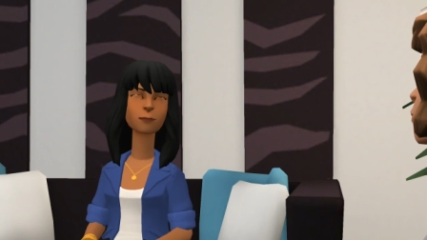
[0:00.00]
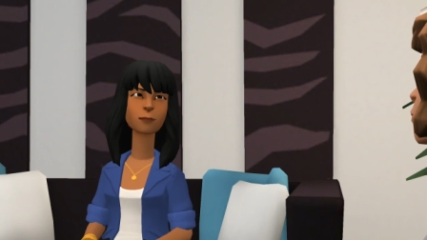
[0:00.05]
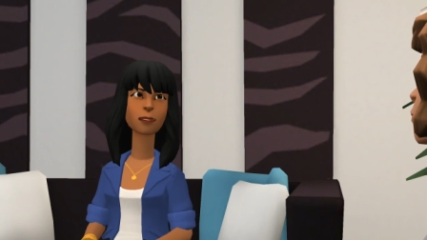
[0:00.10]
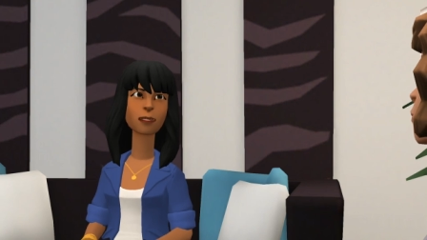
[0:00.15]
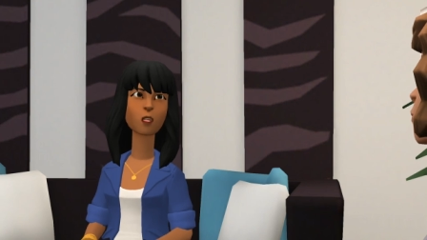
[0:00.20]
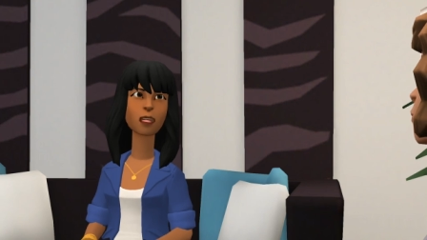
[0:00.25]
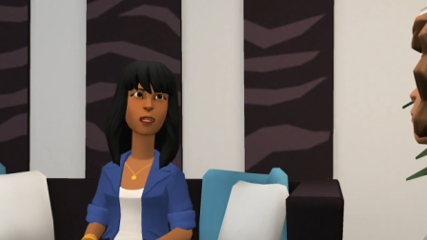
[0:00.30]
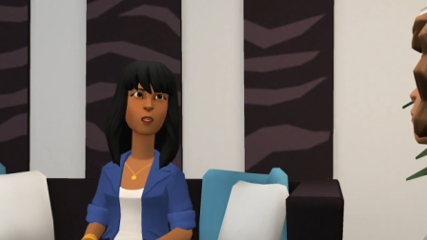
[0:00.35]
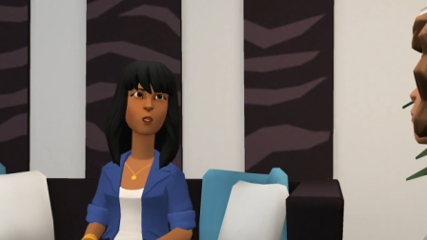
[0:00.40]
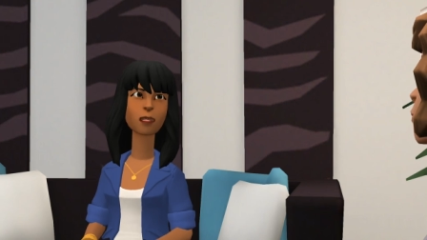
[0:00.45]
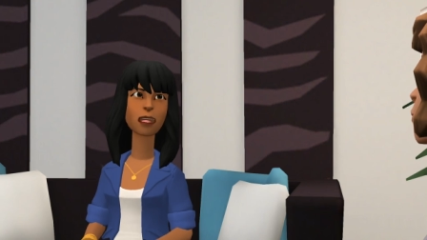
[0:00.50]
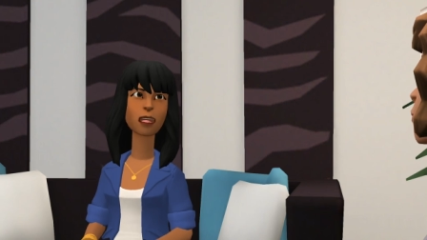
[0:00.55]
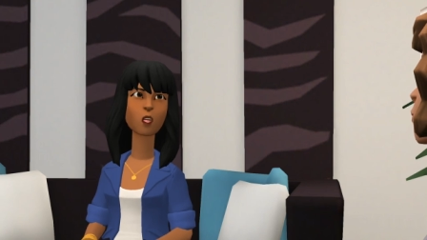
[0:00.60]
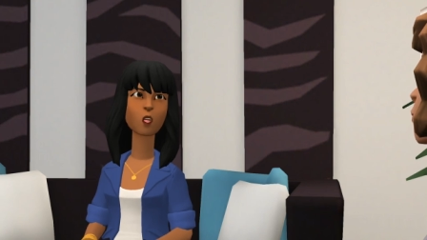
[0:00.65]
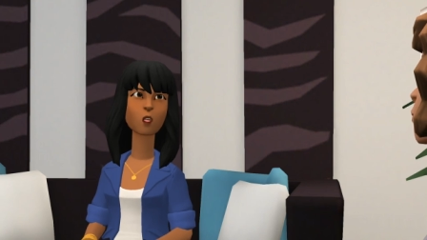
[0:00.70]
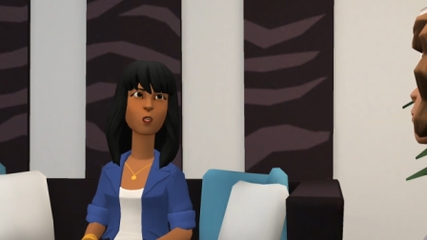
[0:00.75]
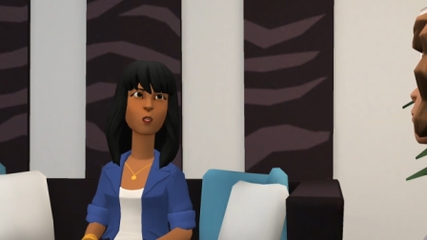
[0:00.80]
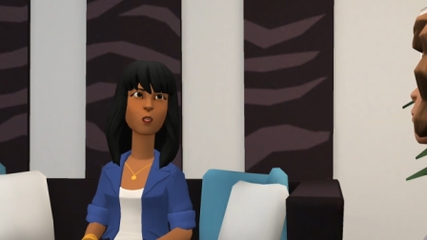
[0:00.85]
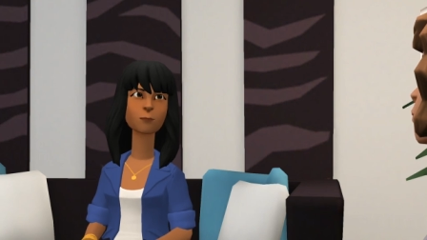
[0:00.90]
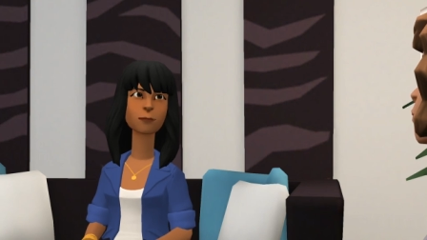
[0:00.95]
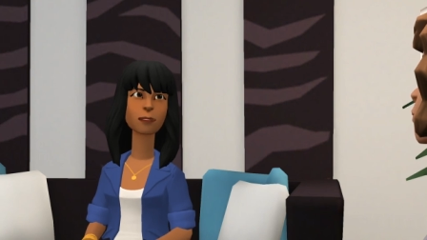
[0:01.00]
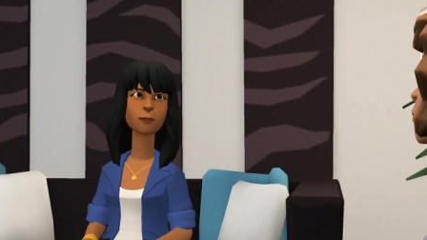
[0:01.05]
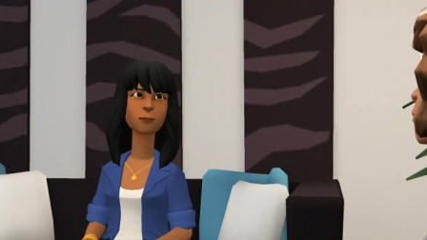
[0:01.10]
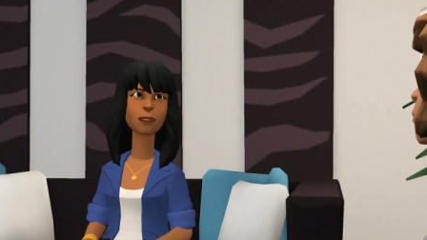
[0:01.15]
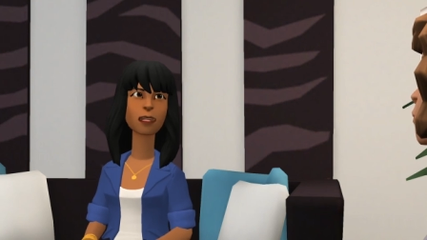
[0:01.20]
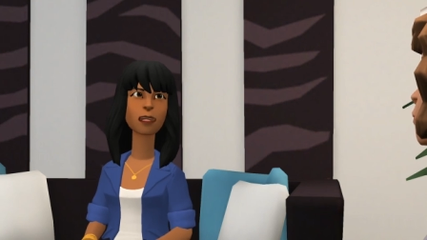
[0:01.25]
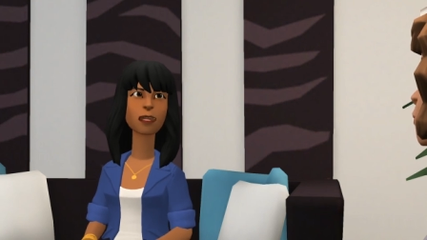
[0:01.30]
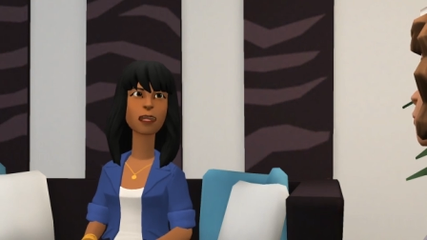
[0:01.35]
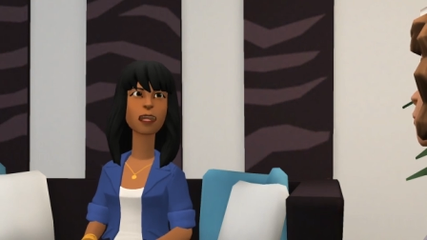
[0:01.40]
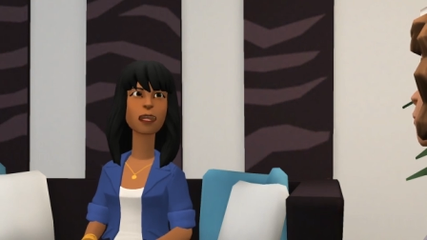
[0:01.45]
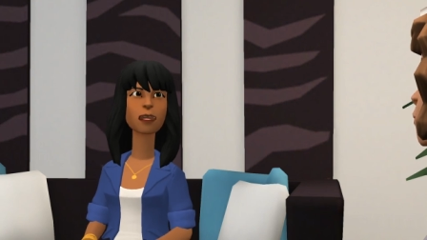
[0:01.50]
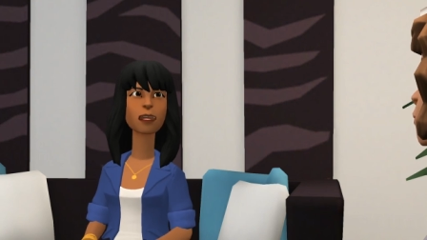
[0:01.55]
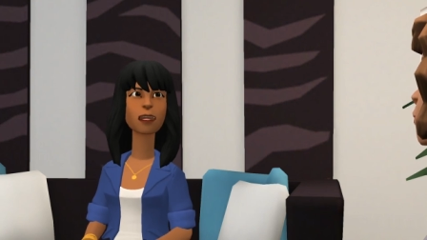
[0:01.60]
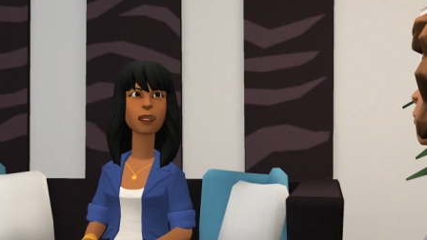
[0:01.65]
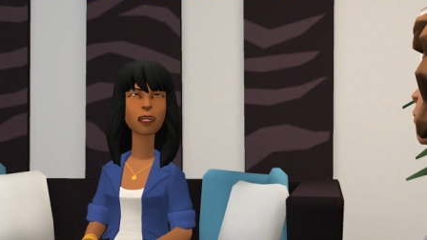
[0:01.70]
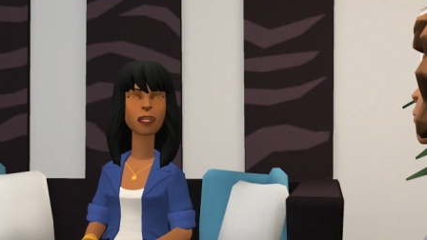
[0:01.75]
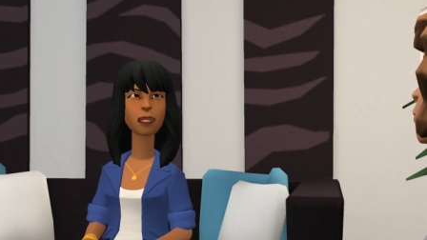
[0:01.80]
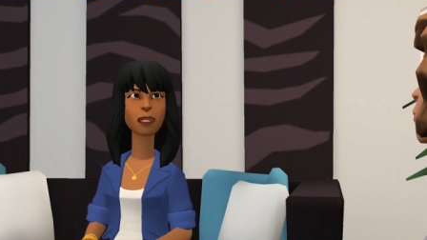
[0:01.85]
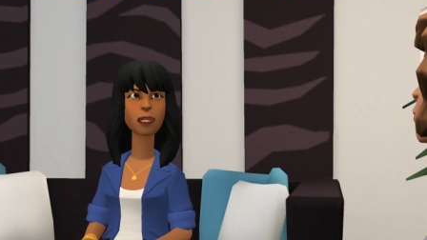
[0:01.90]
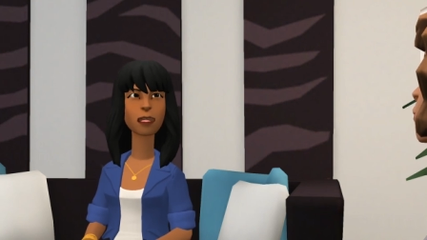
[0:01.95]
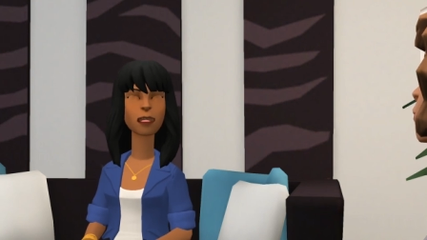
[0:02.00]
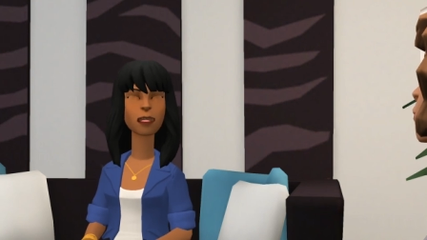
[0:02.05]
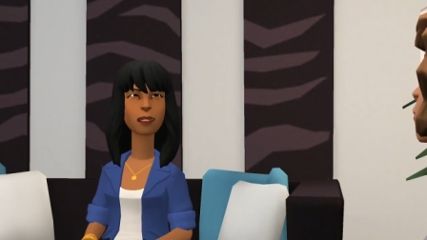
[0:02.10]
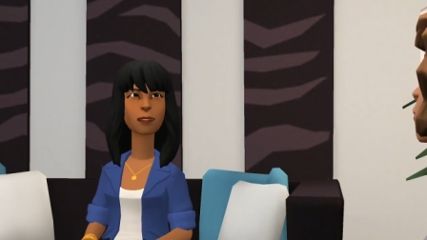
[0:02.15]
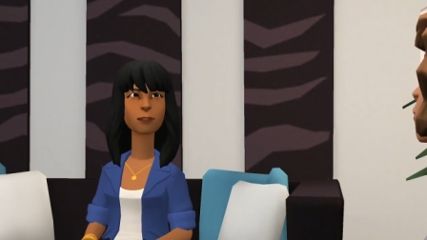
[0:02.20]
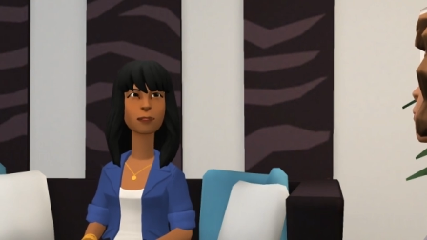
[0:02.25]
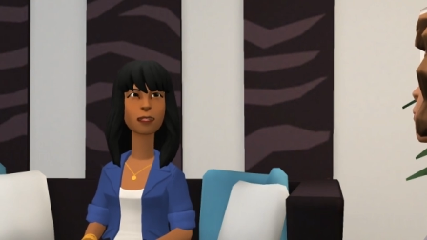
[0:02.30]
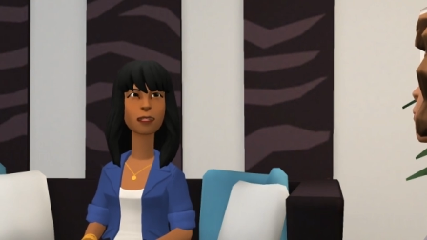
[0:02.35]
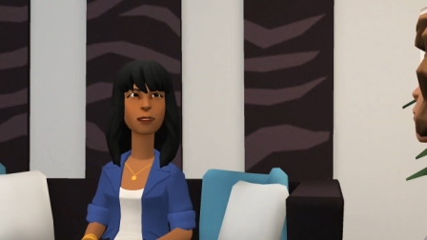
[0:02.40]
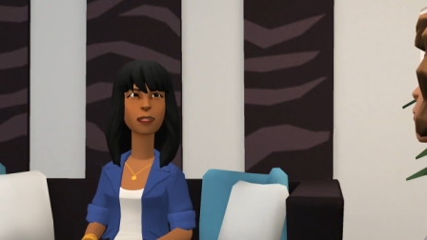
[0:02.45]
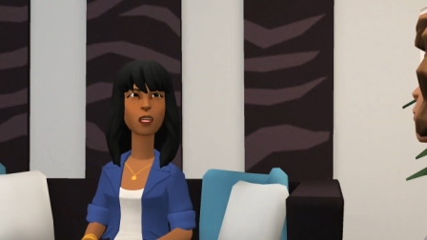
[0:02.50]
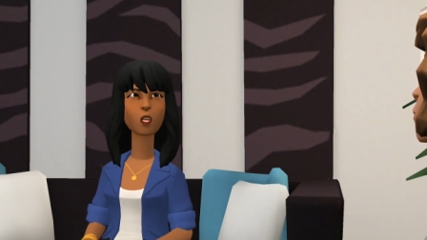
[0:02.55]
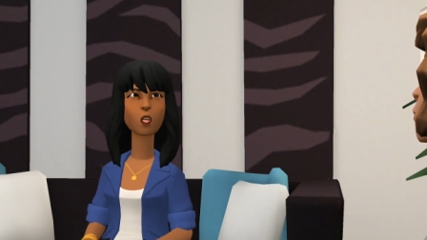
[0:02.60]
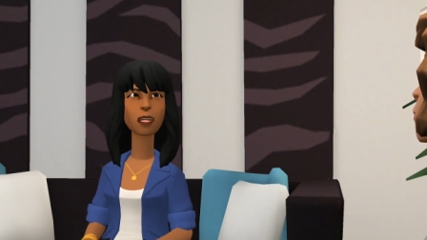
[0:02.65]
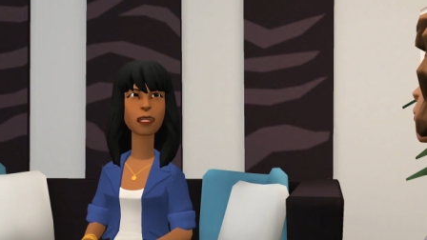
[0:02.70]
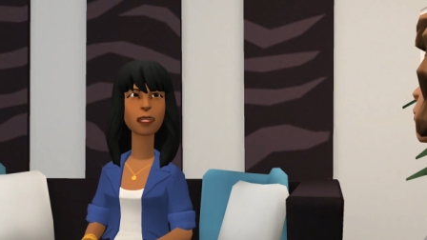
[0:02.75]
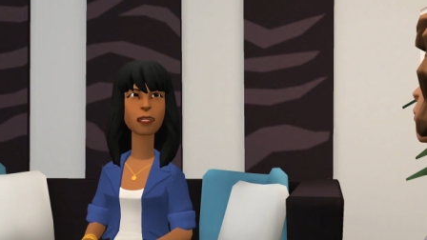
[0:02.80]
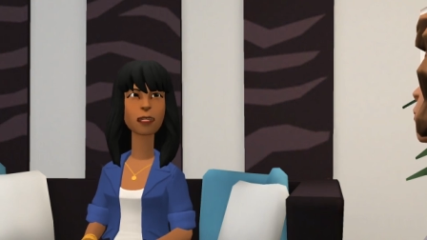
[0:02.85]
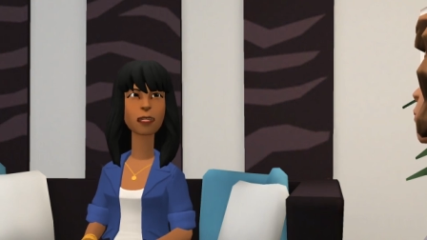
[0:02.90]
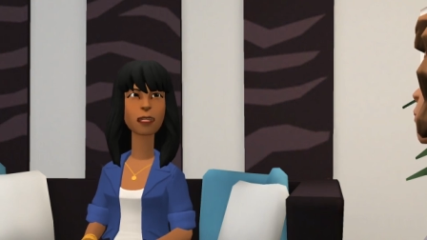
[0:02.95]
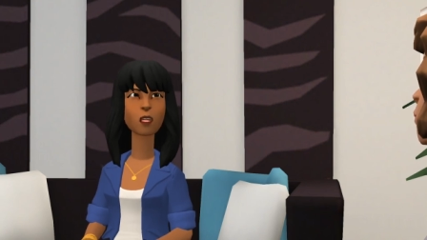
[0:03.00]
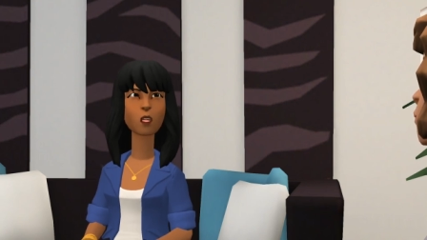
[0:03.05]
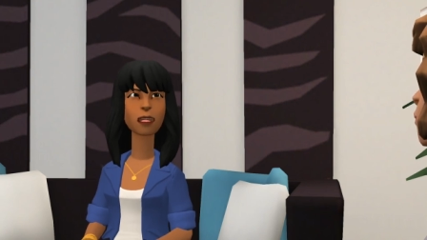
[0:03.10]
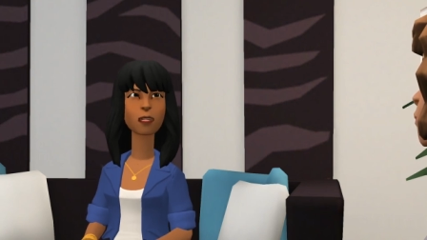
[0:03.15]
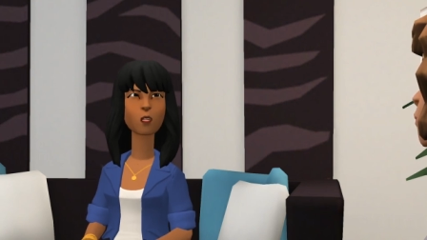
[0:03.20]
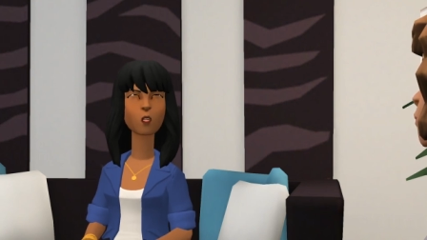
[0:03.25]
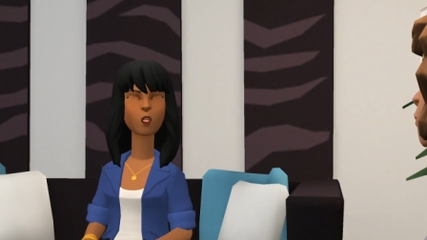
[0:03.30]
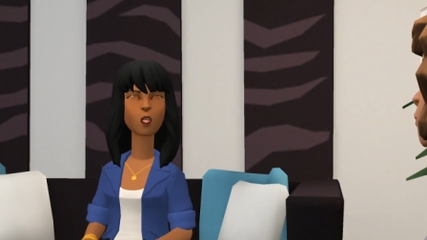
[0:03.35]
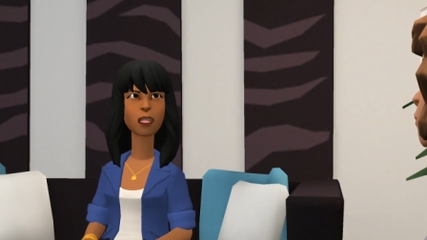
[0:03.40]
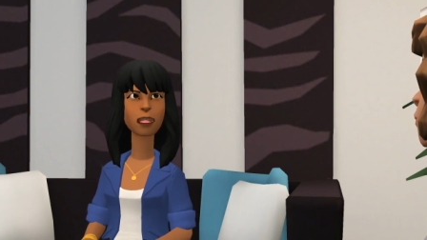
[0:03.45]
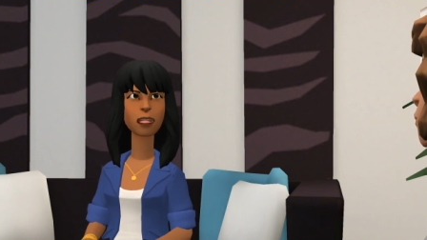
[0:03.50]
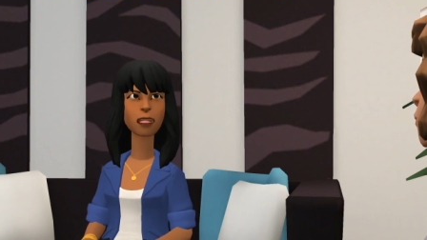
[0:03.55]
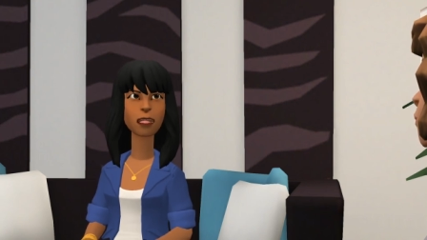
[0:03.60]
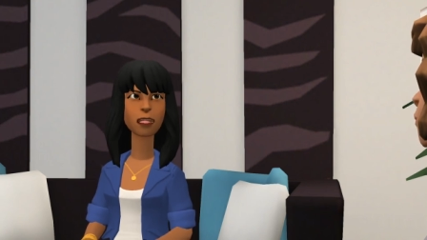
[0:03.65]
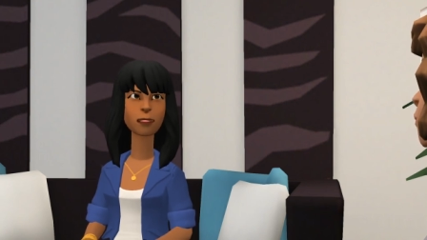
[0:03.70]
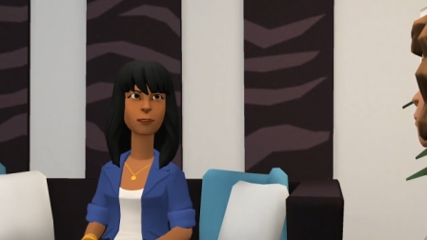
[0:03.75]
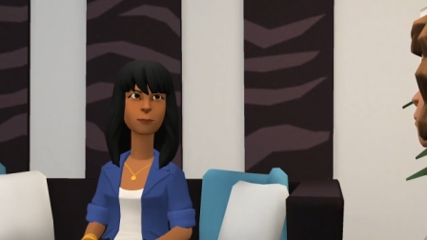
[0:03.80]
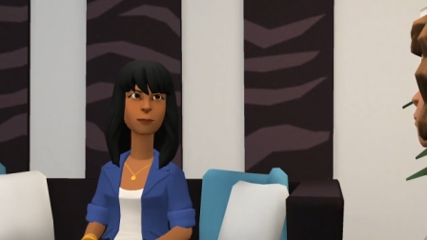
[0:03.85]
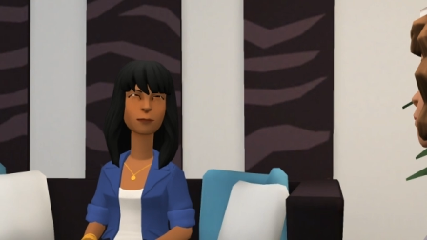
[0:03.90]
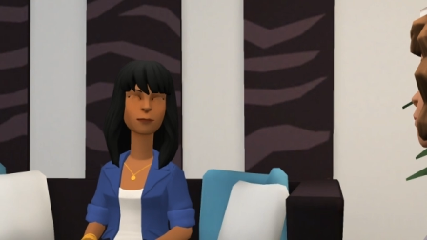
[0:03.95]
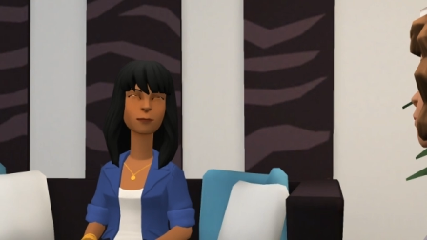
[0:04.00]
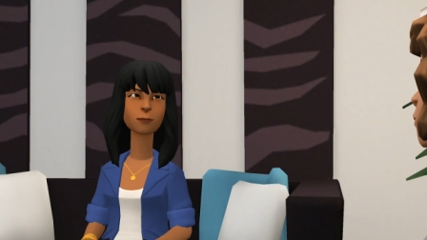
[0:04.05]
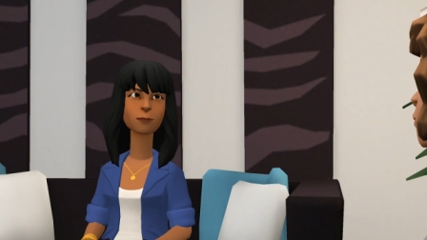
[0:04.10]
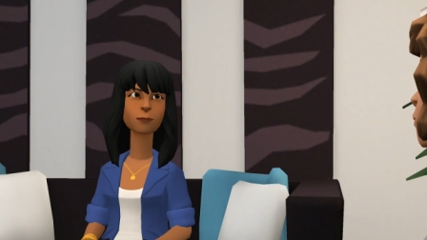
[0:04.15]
I was seduced by material things and how easy it was to get them.